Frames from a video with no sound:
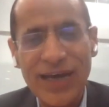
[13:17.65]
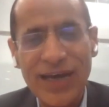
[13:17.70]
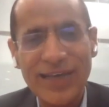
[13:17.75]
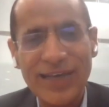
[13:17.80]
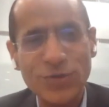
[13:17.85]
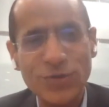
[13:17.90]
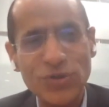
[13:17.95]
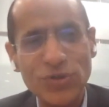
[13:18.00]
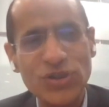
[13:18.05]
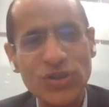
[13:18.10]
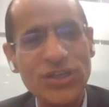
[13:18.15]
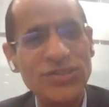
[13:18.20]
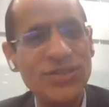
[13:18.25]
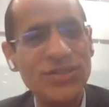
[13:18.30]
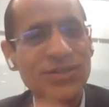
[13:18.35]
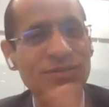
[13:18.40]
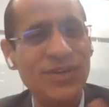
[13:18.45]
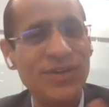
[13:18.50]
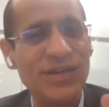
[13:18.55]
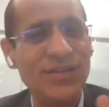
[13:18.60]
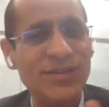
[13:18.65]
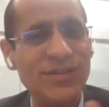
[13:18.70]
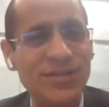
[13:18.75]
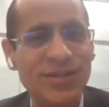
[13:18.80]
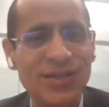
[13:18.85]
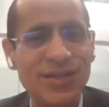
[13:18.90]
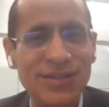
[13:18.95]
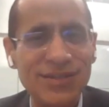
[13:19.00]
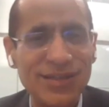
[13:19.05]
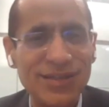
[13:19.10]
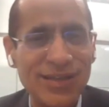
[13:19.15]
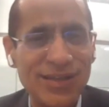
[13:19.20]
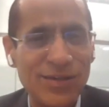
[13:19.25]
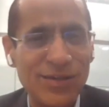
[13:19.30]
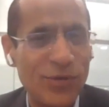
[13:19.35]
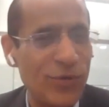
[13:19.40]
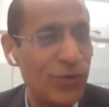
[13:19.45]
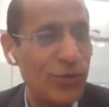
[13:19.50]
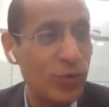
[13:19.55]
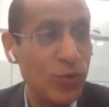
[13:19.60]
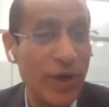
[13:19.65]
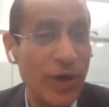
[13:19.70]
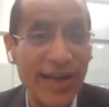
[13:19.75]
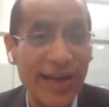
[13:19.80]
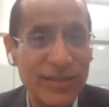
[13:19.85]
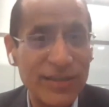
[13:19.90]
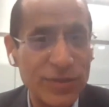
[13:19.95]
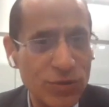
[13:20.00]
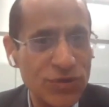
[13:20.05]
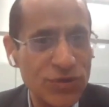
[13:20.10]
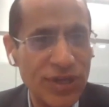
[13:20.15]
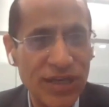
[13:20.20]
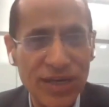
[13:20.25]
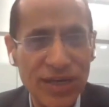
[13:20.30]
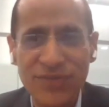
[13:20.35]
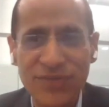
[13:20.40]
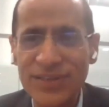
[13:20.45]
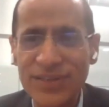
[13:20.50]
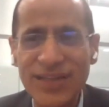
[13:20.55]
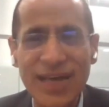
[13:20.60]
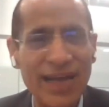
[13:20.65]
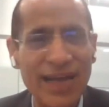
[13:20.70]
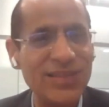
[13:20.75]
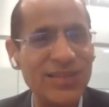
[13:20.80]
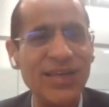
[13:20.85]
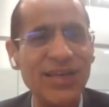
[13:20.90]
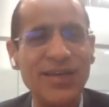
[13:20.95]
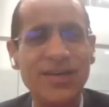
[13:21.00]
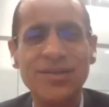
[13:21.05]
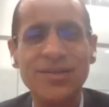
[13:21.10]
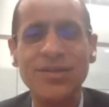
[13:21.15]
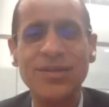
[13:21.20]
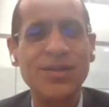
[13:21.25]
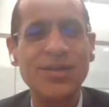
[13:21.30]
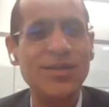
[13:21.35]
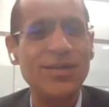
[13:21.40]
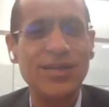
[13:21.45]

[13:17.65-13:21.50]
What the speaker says: association with or who are associated with healthcare.